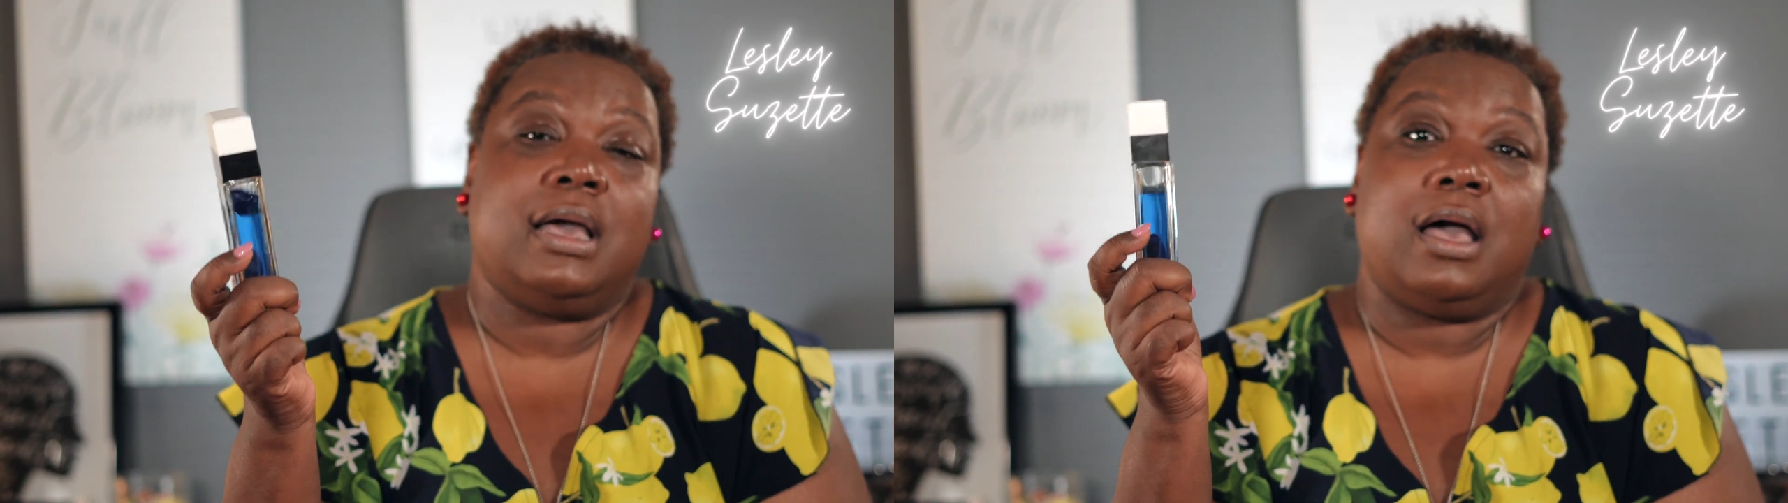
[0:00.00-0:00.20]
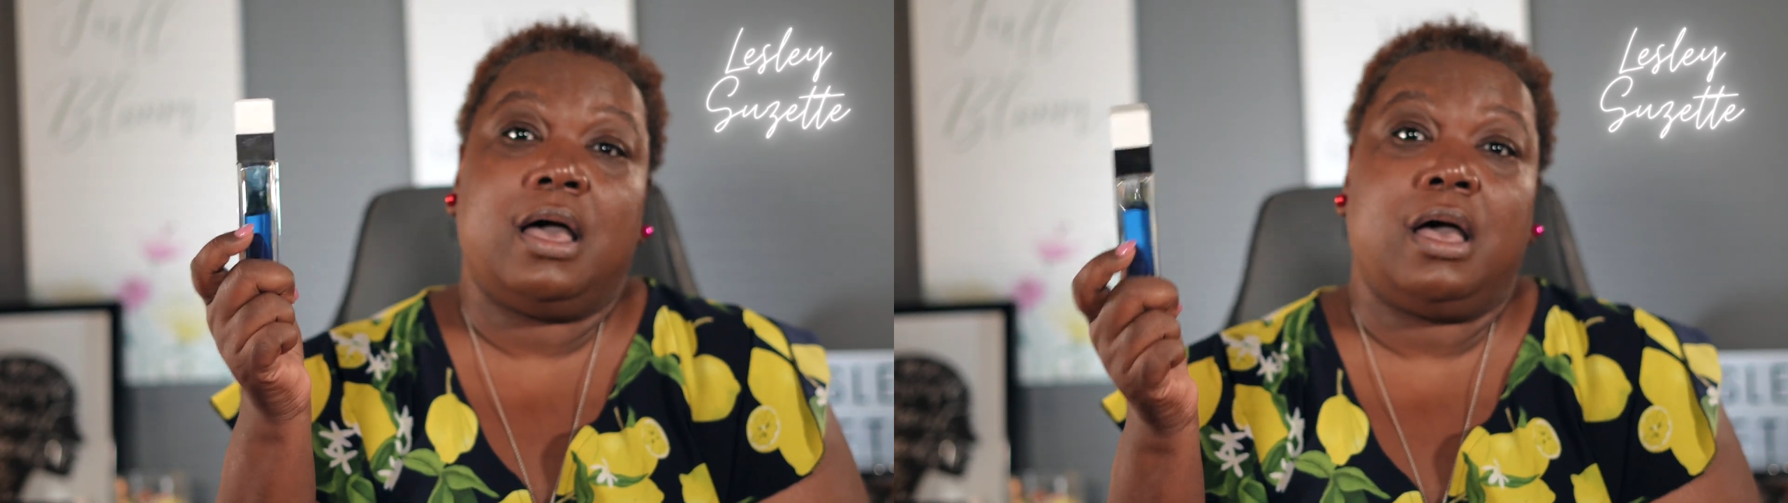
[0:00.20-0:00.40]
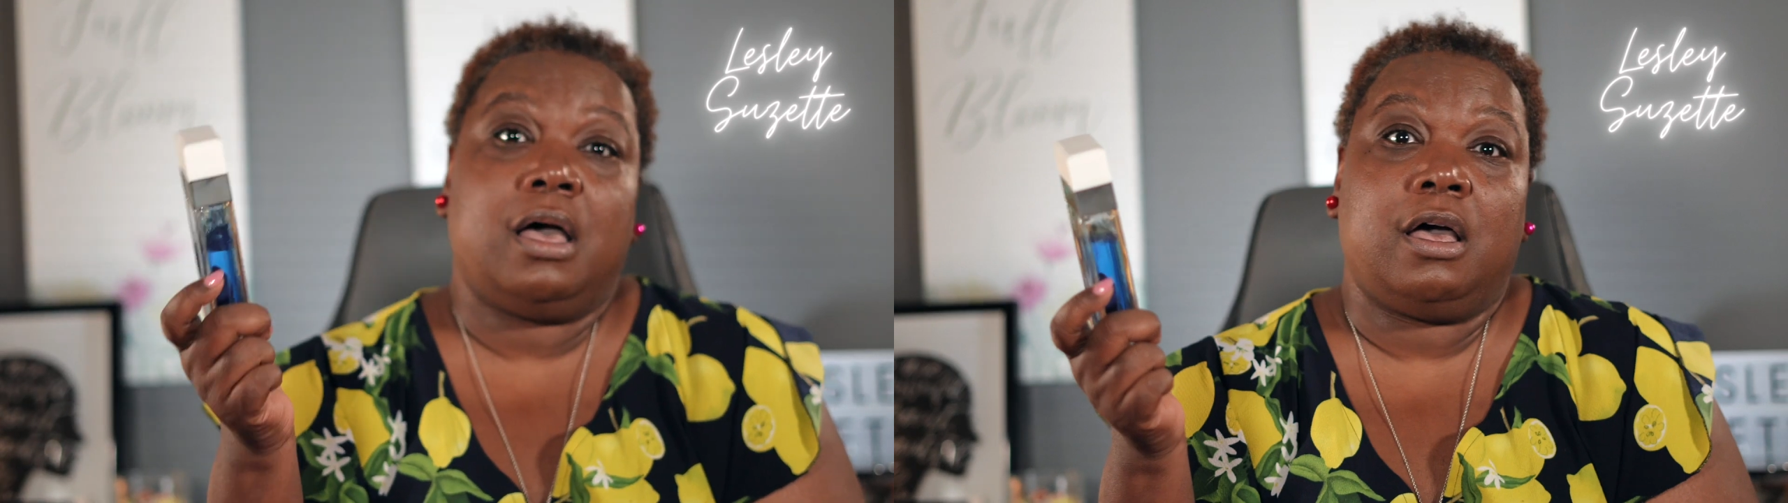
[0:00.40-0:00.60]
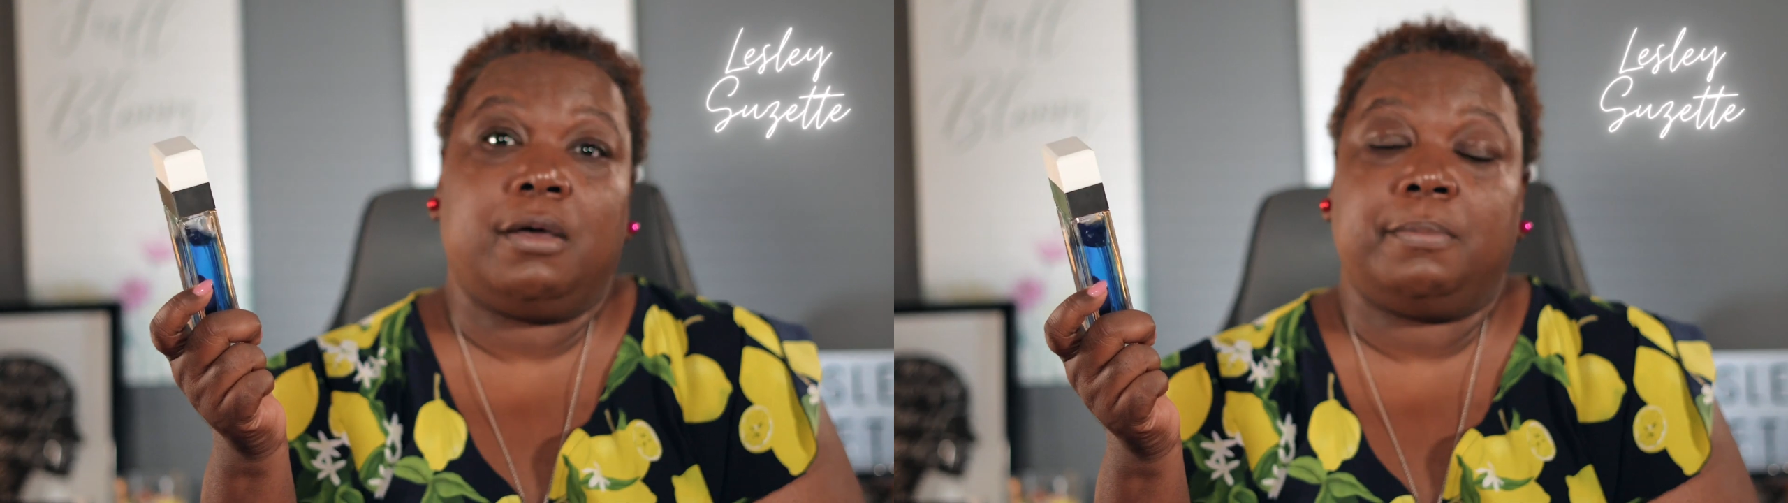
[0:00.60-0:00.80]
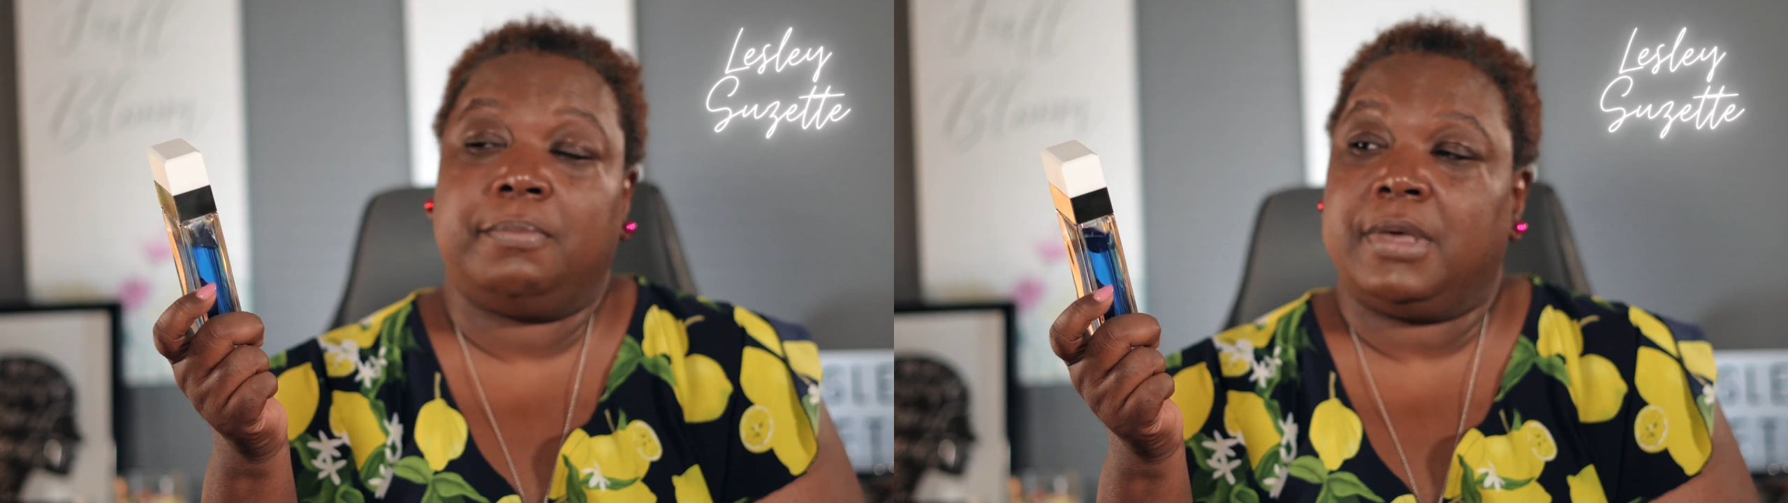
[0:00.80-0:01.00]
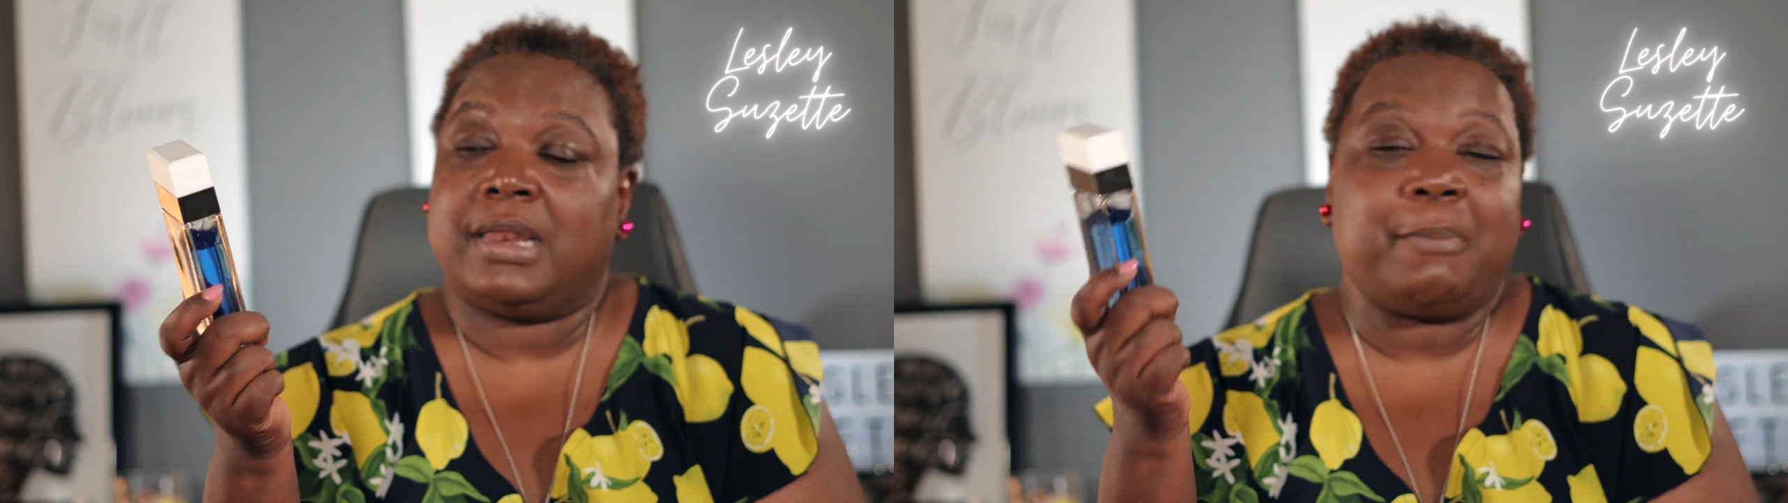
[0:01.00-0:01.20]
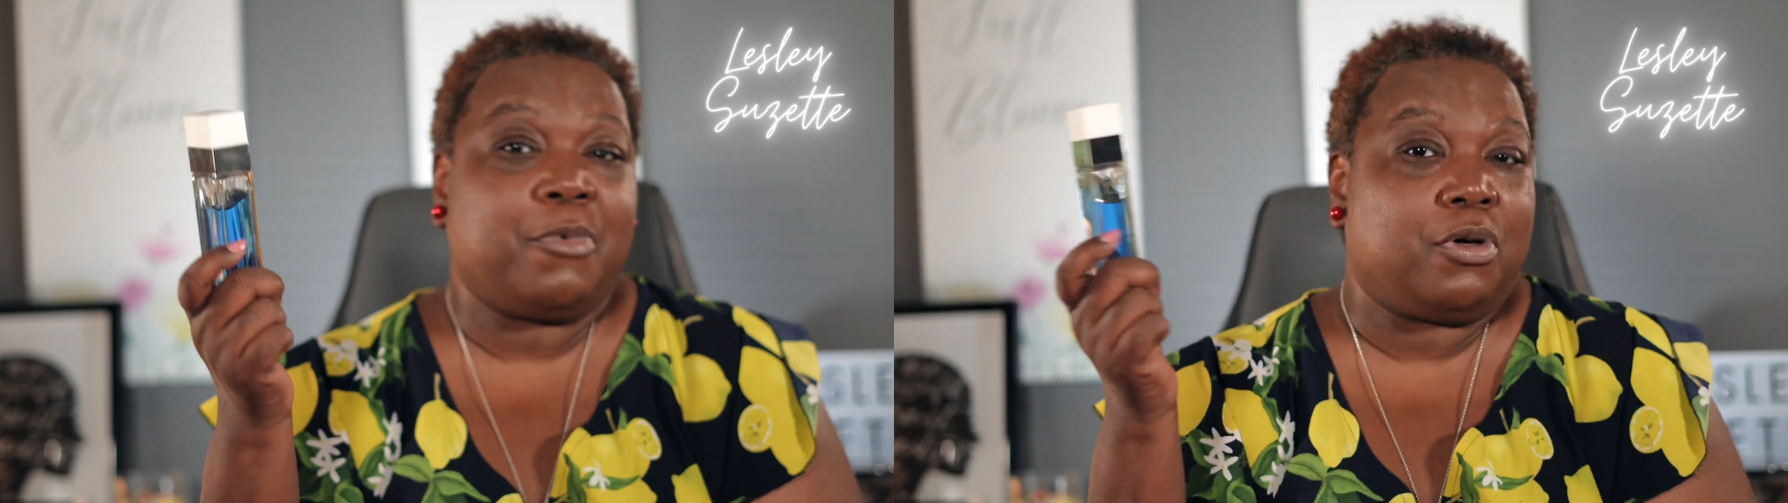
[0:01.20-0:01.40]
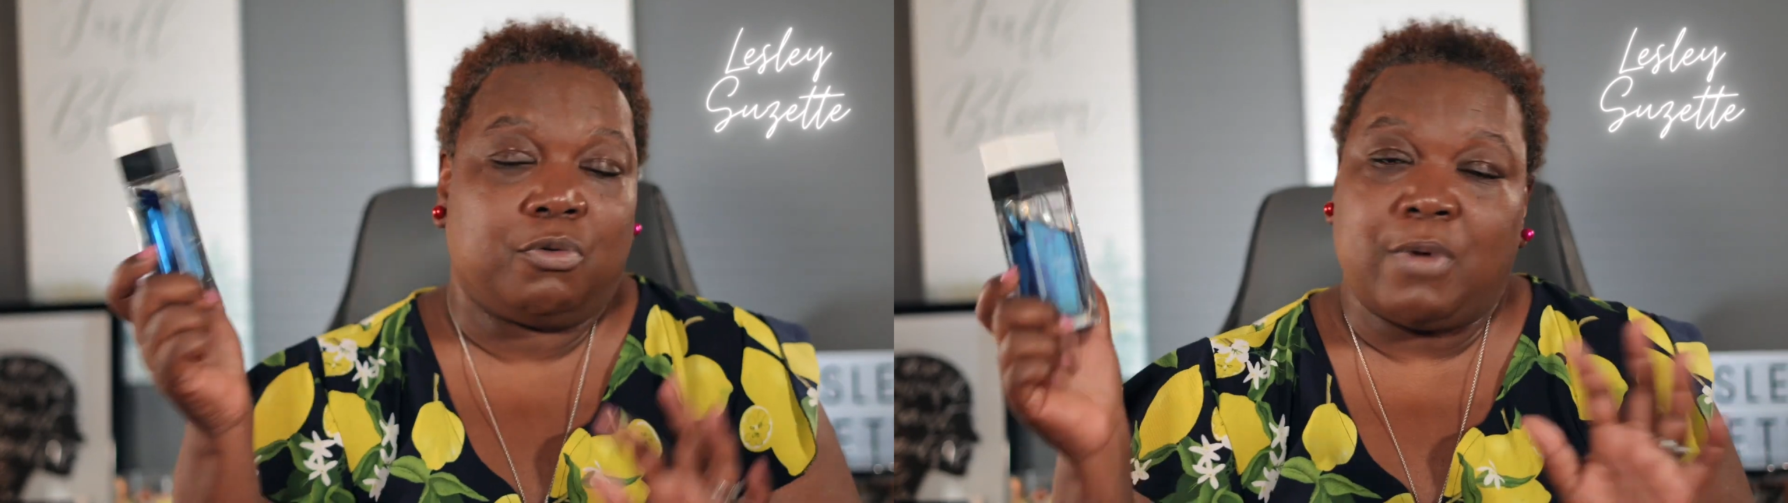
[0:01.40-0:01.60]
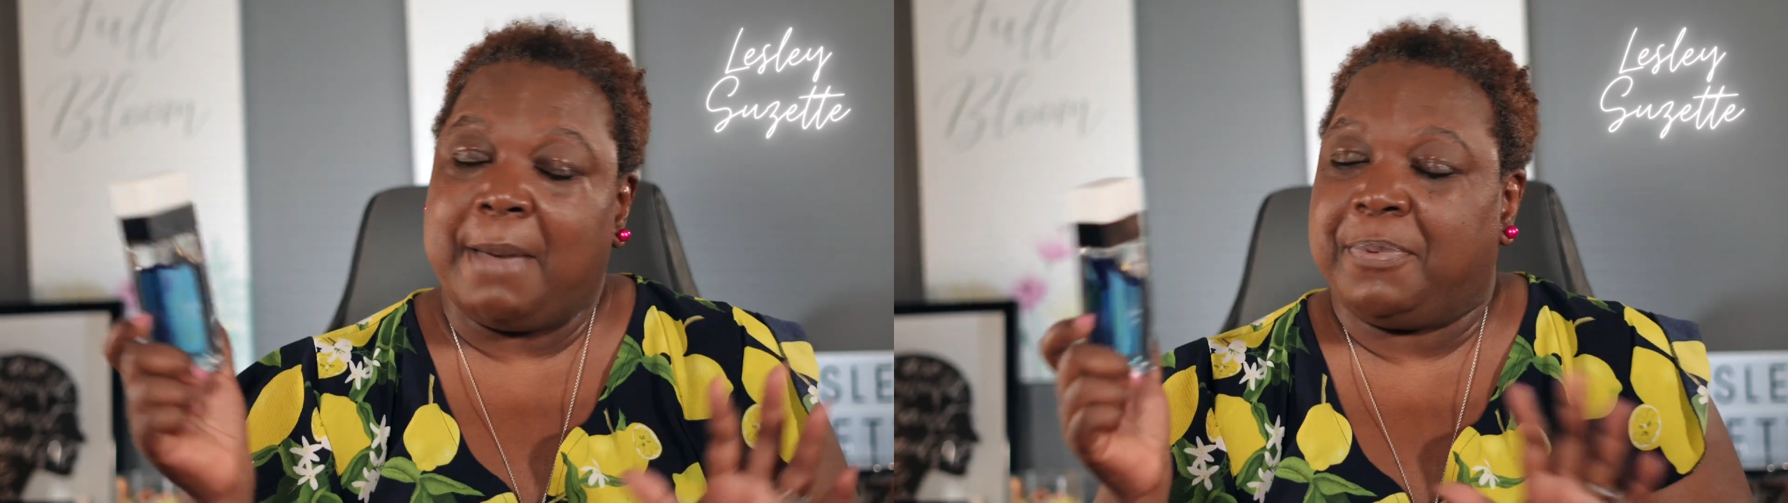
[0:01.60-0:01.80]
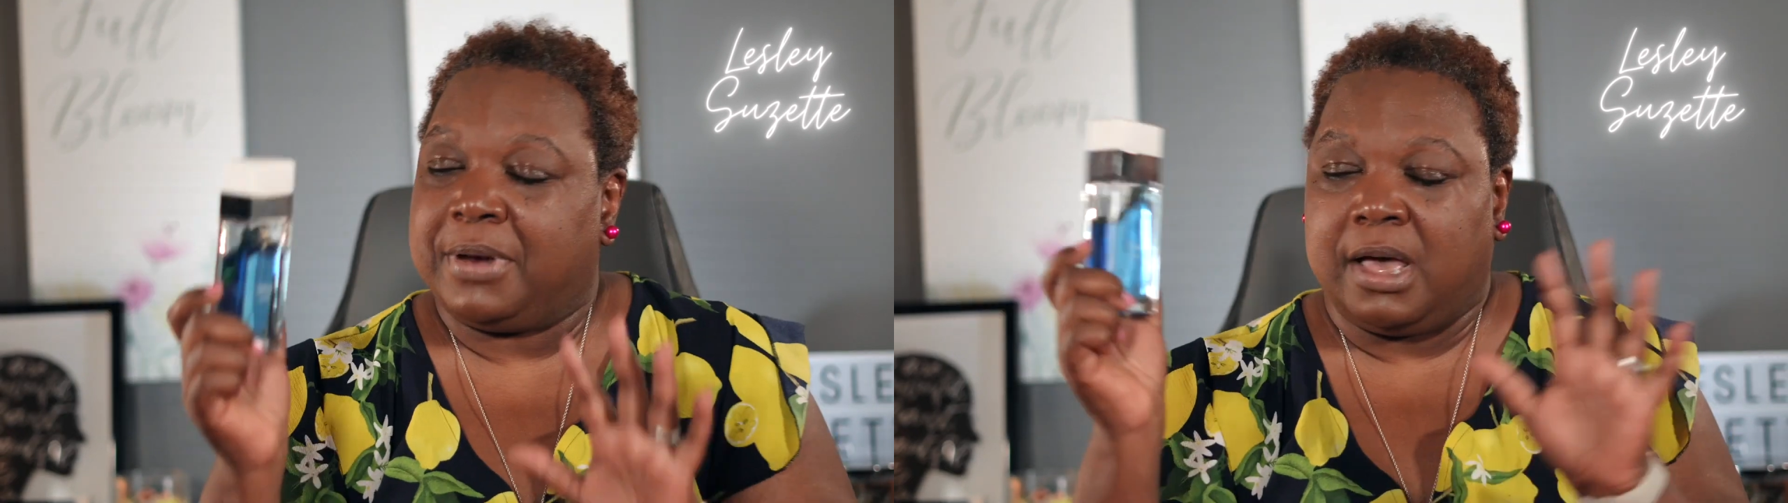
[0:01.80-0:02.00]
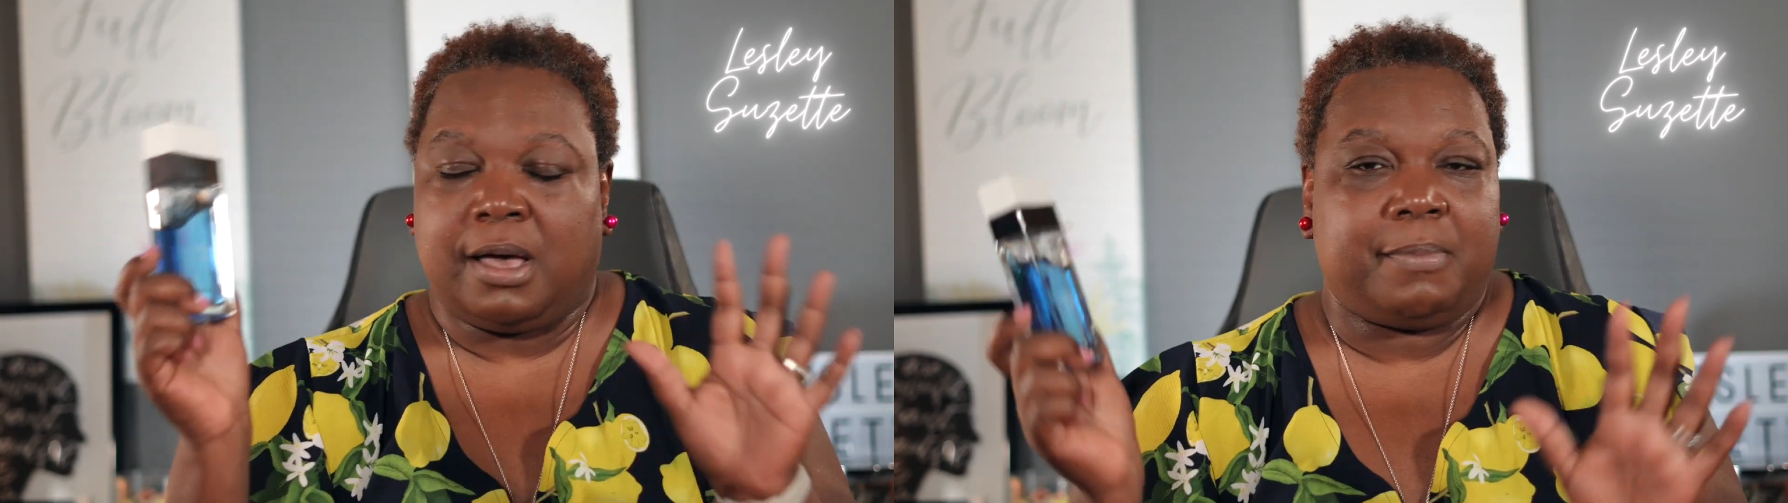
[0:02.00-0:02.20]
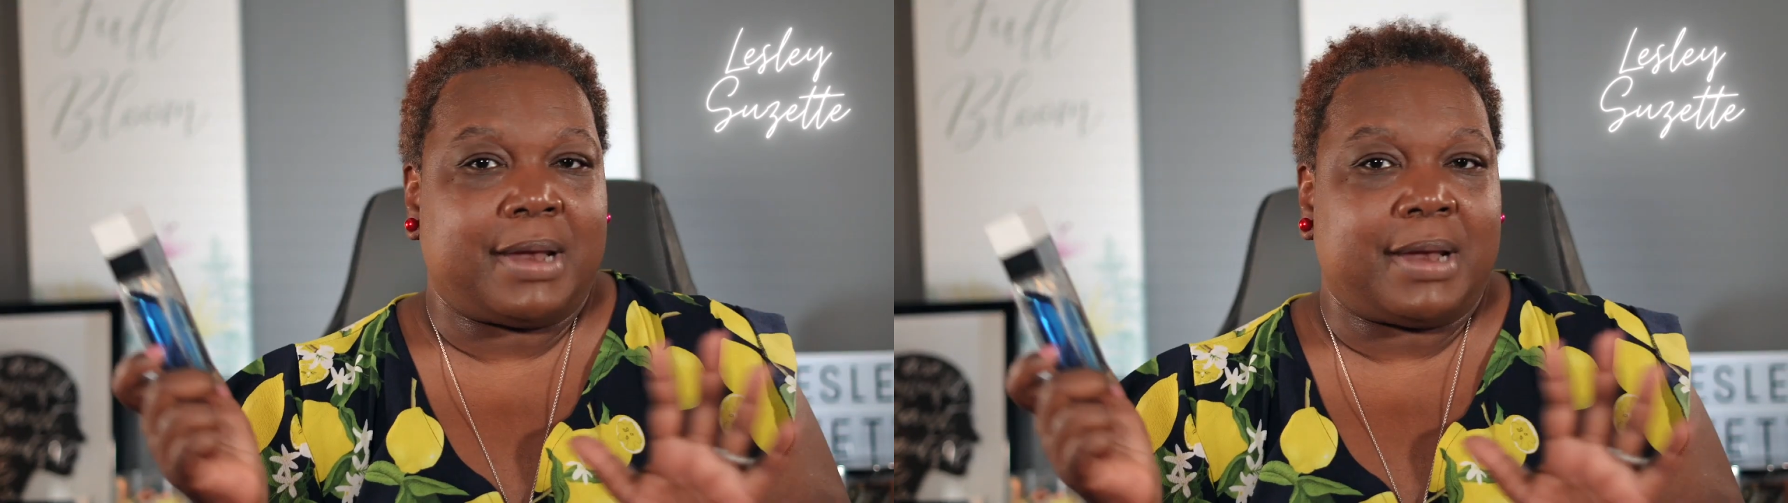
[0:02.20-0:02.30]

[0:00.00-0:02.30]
and I'm going to wrap it up,